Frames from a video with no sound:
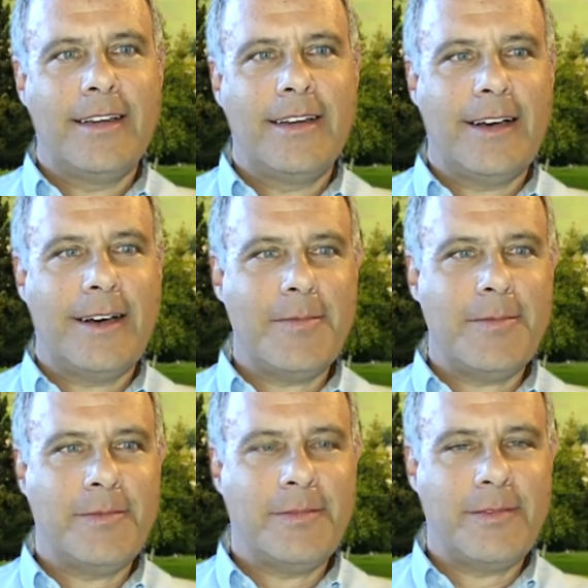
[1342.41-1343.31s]

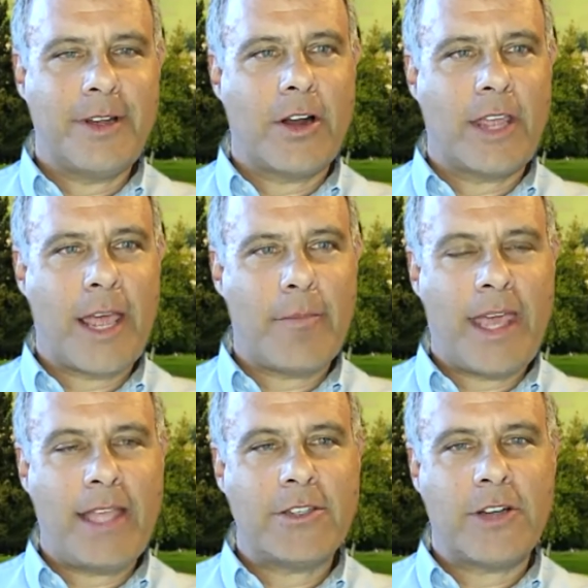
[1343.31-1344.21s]
In our
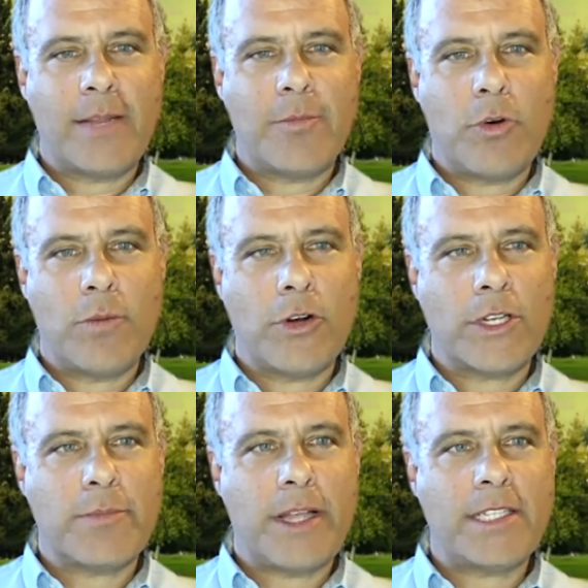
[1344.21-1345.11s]
campaigns that are getting more and more
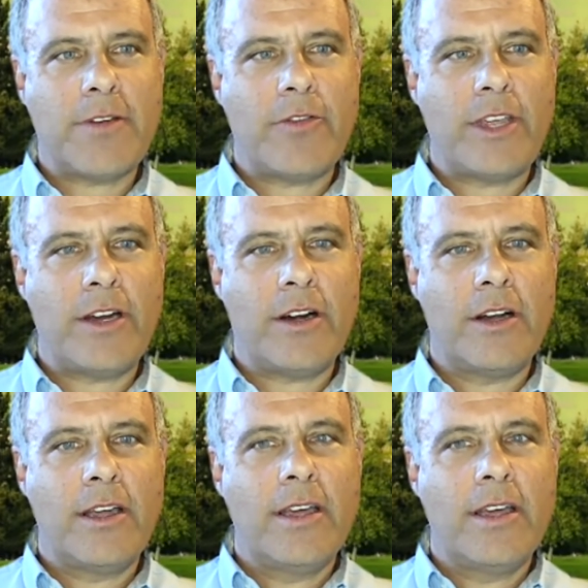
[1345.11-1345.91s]
expensive every year.